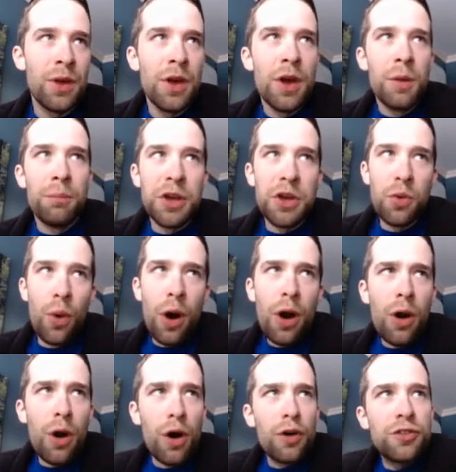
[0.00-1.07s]
But you
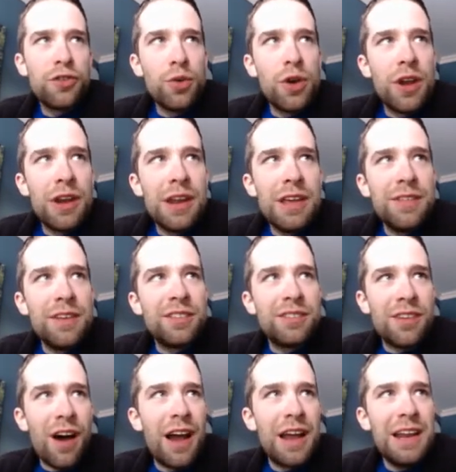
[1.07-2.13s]
are also going to need this
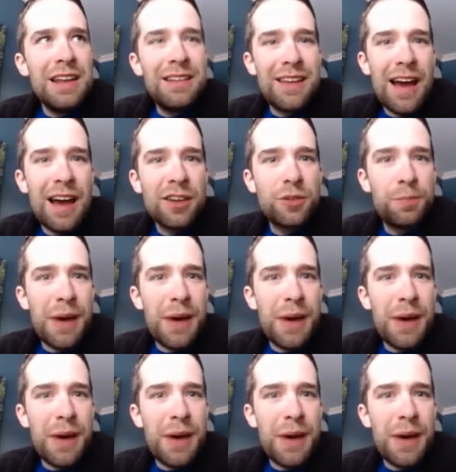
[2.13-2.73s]
TinyTex